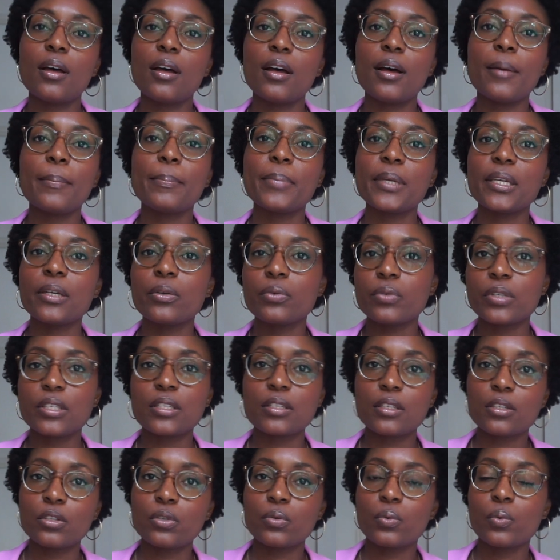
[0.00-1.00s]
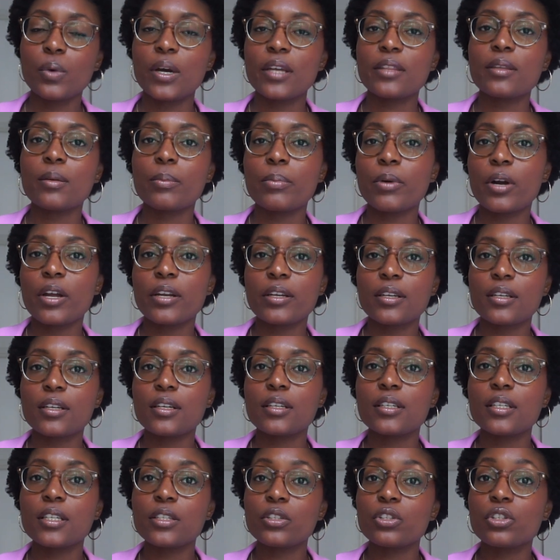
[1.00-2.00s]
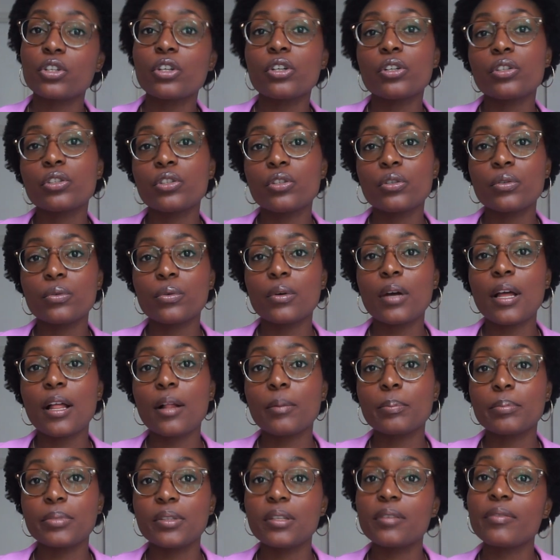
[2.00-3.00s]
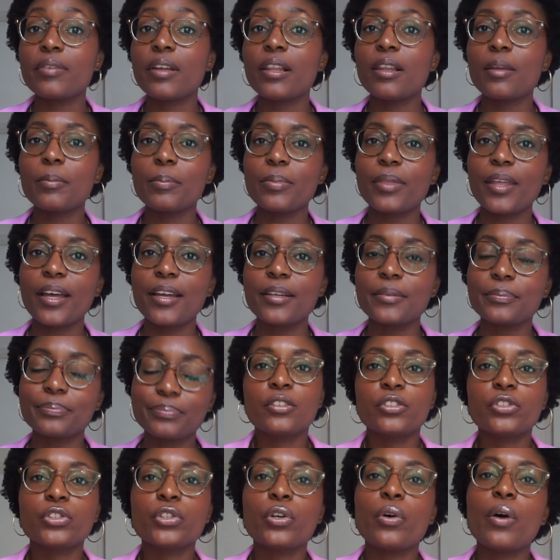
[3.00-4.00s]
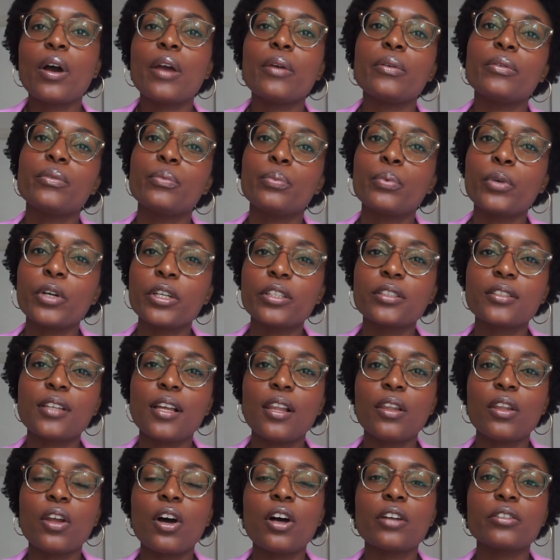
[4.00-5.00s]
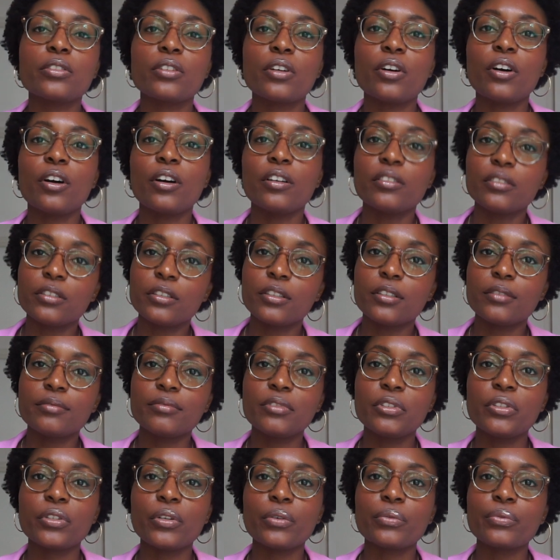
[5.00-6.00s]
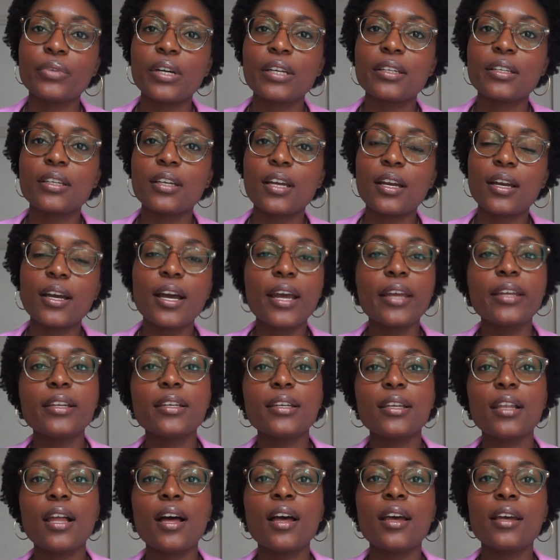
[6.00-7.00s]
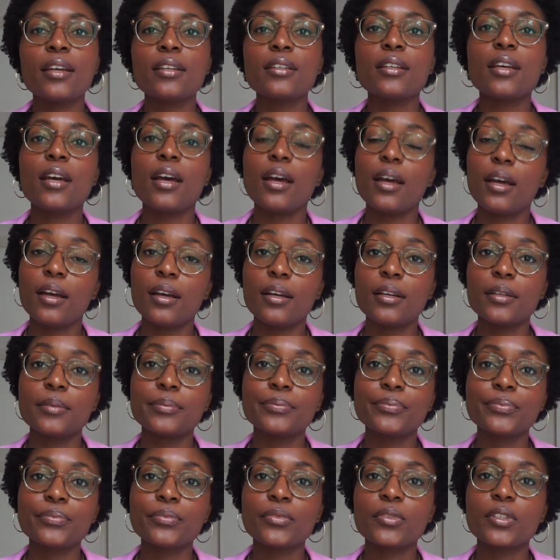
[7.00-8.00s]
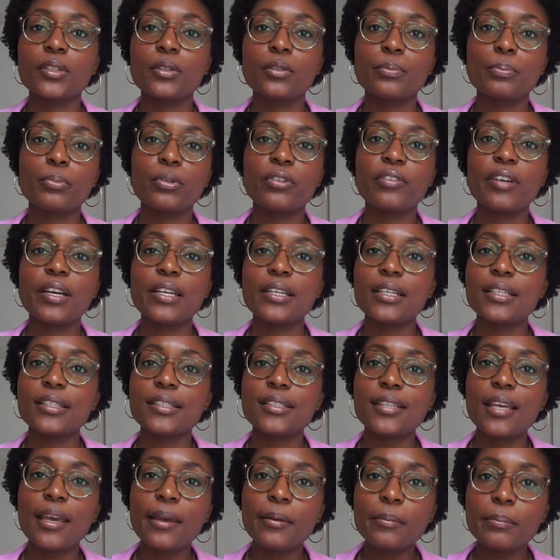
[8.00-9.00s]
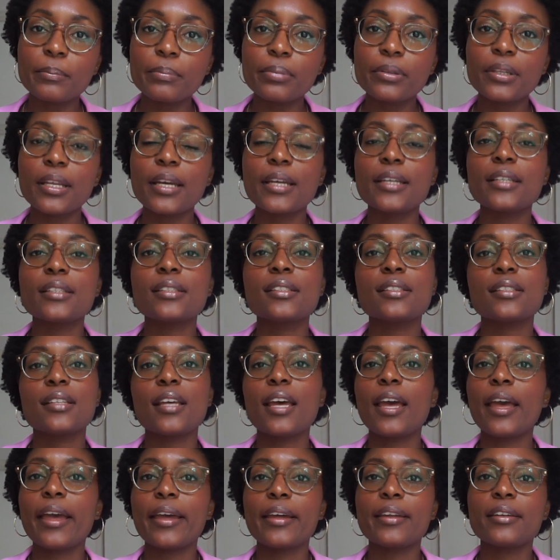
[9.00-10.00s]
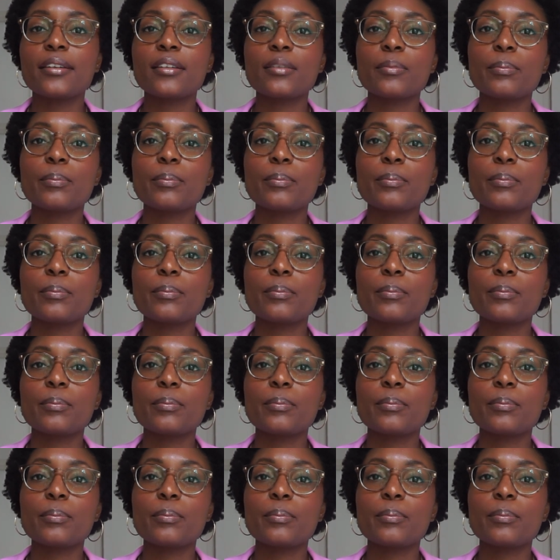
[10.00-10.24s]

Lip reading: a big reason to why they brought in an intern to help develop that. So I worked a lot on, writing a guideline, providing templates, and